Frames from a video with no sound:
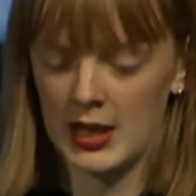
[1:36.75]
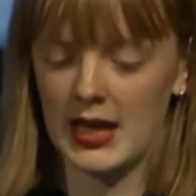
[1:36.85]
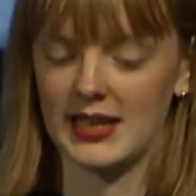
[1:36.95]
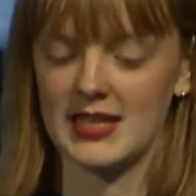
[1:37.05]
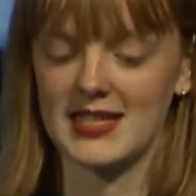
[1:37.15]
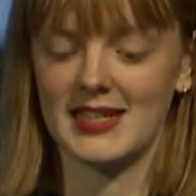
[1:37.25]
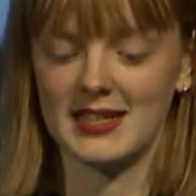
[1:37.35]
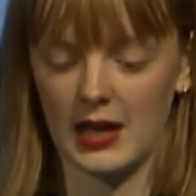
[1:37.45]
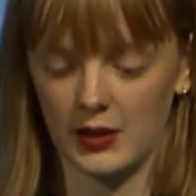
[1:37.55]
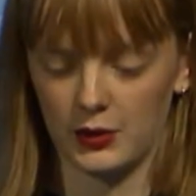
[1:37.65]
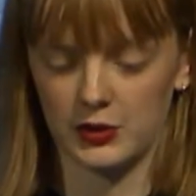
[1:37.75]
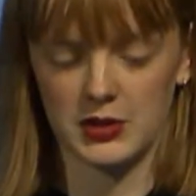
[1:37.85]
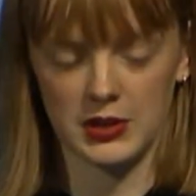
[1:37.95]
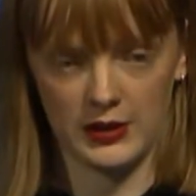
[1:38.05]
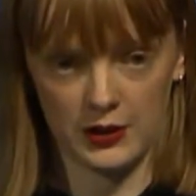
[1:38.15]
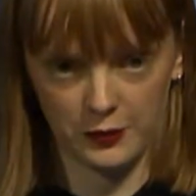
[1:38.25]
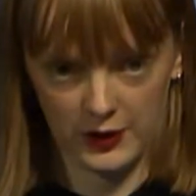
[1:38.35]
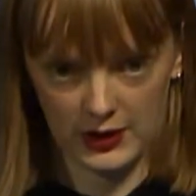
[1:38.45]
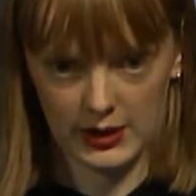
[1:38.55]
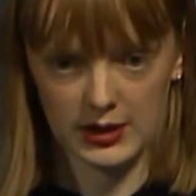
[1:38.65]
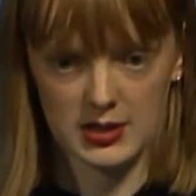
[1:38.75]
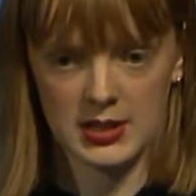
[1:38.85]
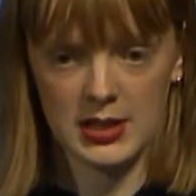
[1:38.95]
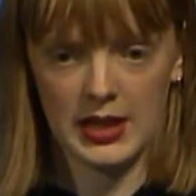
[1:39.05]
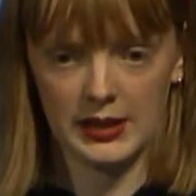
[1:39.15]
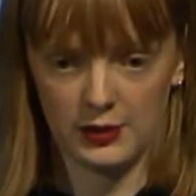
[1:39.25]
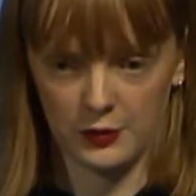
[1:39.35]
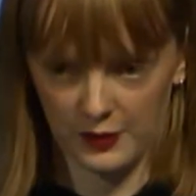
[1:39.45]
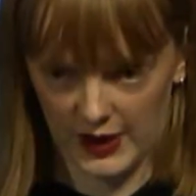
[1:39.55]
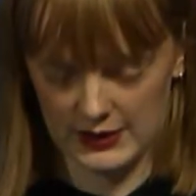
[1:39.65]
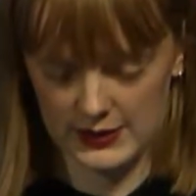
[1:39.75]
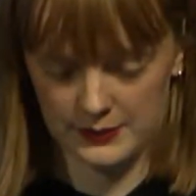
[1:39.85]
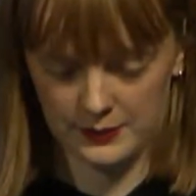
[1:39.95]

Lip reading: and is entitled to their feelings and their fight.